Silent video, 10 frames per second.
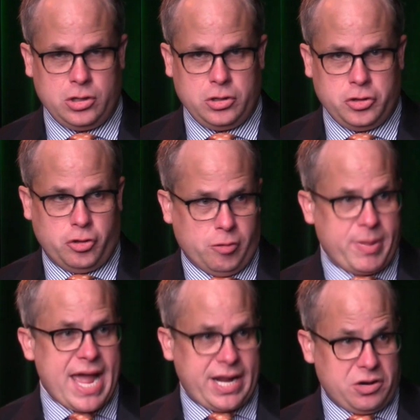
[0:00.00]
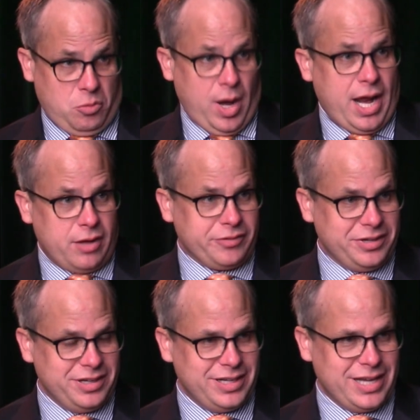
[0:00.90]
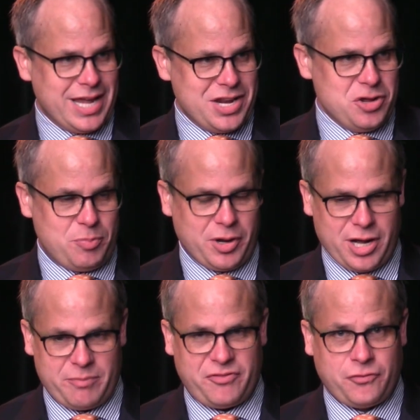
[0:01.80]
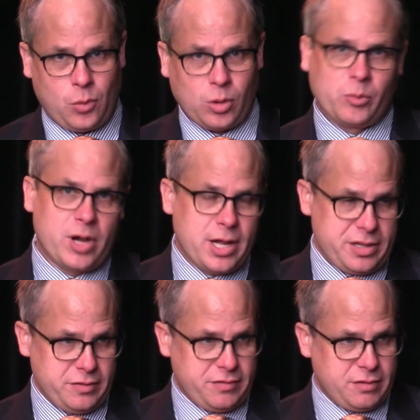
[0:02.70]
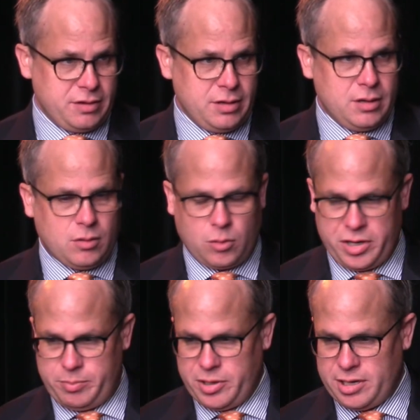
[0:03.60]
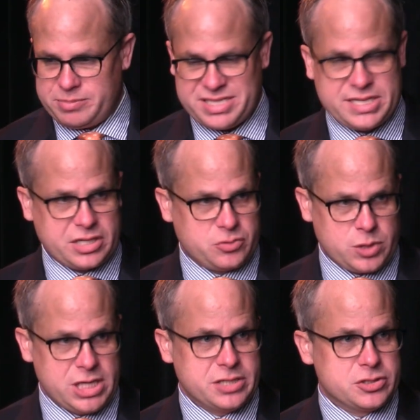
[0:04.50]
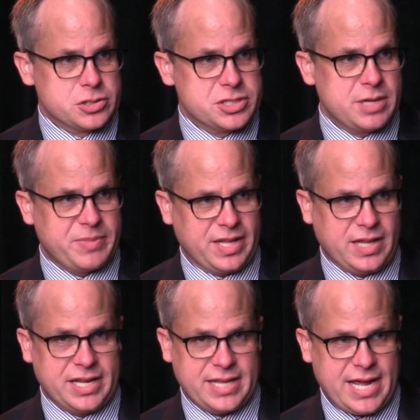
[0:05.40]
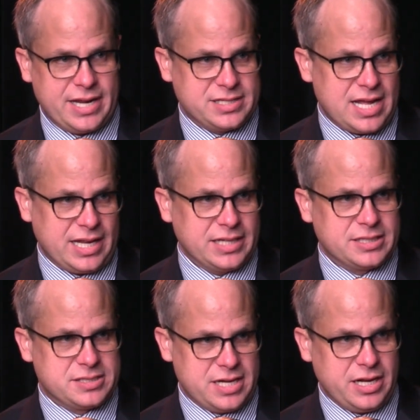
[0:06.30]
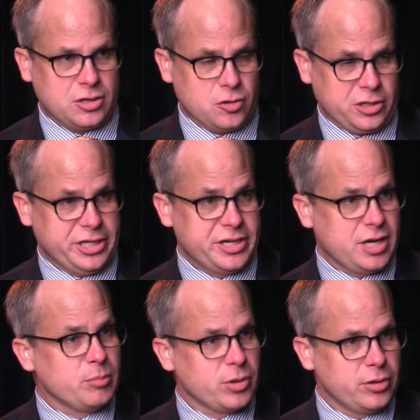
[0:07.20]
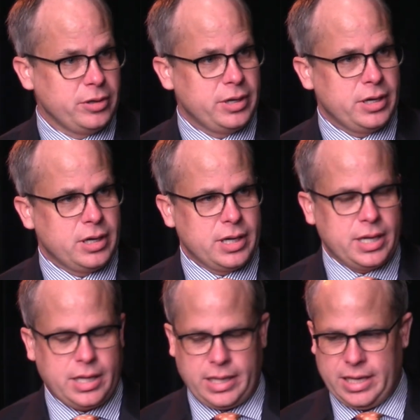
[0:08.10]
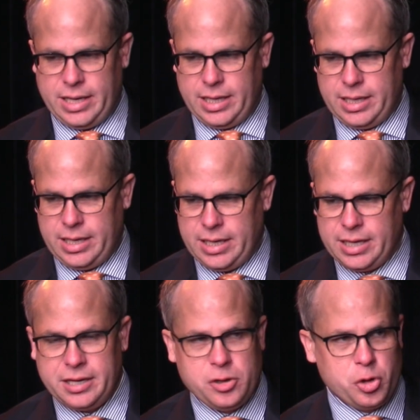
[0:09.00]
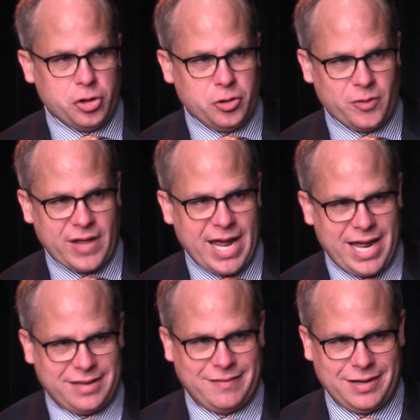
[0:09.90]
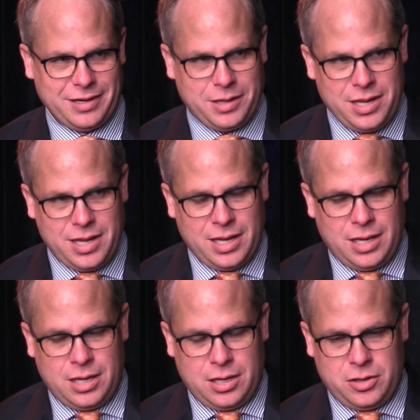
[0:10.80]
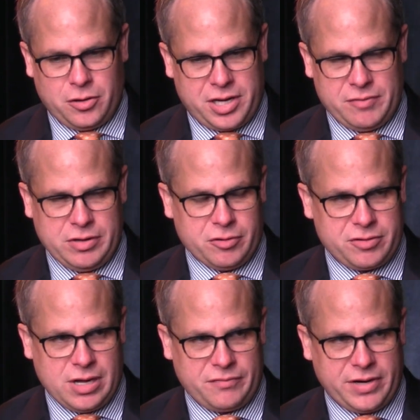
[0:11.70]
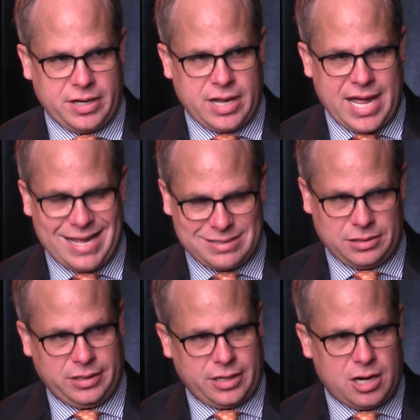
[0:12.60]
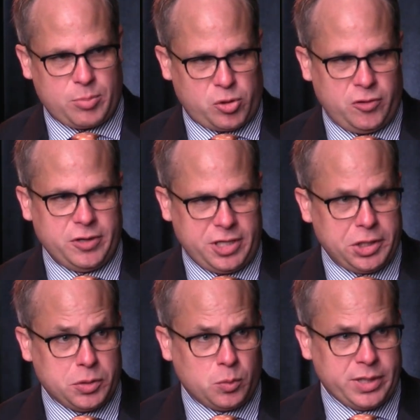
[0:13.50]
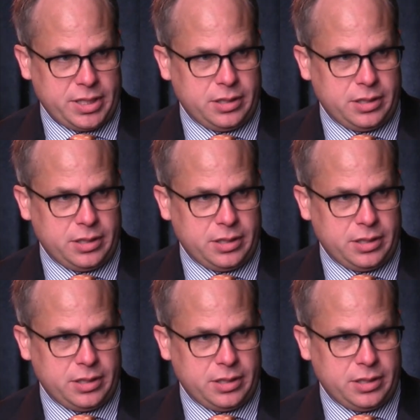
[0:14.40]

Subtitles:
you're batting around and you put up 4 runs or you put up 6 runs or something like that, as I like to say, a crooked number. In any inning you can do that. You're giving yourself an excellent opportunity to win.